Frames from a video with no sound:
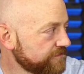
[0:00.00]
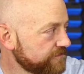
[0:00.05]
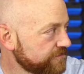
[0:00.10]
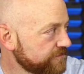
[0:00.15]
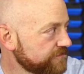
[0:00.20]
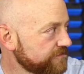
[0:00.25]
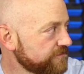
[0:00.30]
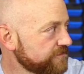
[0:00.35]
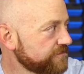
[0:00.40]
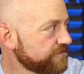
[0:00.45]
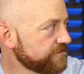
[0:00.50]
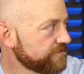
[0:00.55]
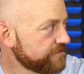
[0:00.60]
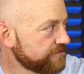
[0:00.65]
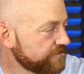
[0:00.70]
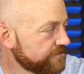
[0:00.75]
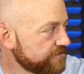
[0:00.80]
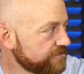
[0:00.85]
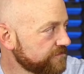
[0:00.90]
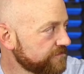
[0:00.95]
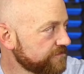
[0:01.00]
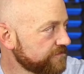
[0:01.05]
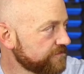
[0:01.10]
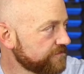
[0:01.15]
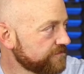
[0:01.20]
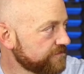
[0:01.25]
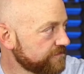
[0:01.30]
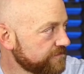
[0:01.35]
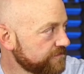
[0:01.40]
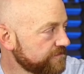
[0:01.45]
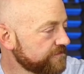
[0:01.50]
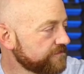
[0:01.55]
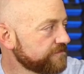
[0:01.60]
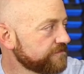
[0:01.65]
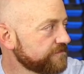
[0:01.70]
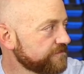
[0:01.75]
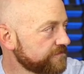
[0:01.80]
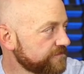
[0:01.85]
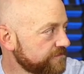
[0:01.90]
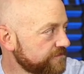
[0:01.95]

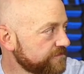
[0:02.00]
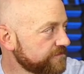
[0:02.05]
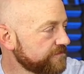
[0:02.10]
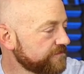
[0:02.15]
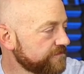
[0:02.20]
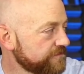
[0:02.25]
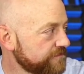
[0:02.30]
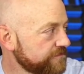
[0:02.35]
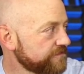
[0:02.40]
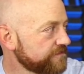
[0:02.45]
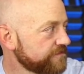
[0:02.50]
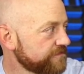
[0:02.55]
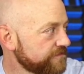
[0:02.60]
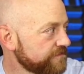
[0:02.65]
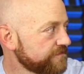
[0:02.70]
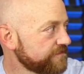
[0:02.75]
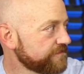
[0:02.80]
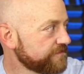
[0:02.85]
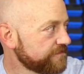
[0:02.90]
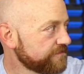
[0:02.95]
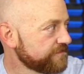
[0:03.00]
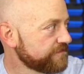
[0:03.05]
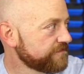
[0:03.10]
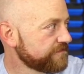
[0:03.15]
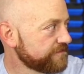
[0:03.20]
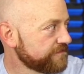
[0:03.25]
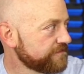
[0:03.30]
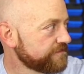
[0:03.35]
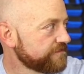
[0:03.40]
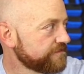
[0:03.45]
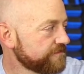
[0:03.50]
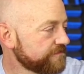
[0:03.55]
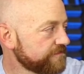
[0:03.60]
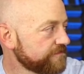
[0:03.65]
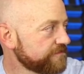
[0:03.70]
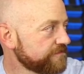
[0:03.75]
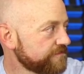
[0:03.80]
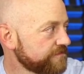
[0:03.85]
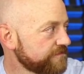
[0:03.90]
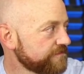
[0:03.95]

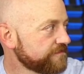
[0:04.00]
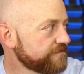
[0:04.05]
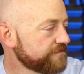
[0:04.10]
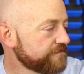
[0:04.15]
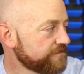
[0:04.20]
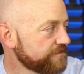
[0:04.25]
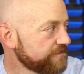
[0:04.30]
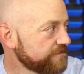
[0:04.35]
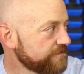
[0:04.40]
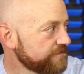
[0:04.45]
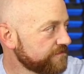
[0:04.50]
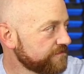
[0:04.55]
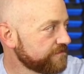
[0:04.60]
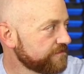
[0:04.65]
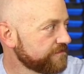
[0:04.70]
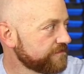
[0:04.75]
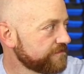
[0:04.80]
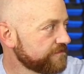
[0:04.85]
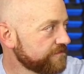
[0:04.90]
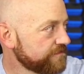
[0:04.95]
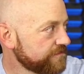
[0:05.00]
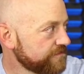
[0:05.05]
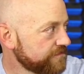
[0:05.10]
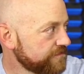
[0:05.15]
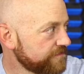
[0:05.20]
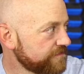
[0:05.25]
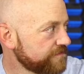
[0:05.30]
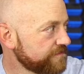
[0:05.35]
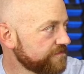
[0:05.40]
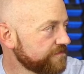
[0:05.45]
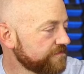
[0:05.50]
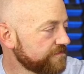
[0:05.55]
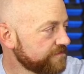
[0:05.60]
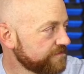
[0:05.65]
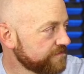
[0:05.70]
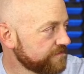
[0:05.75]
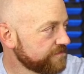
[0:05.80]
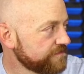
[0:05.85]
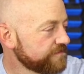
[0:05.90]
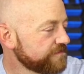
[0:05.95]

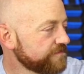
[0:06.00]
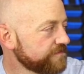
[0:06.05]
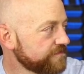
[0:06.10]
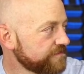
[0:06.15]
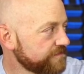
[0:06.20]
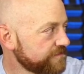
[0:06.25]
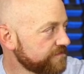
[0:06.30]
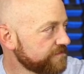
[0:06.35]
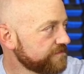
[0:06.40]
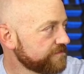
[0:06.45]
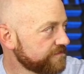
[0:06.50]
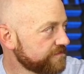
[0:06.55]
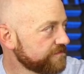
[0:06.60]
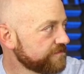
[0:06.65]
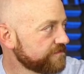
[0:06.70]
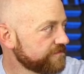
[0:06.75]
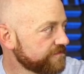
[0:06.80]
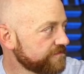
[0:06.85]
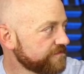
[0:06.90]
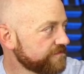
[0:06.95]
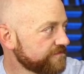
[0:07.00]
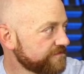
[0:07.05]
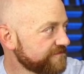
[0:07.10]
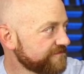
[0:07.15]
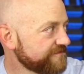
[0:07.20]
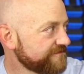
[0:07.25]
(silent)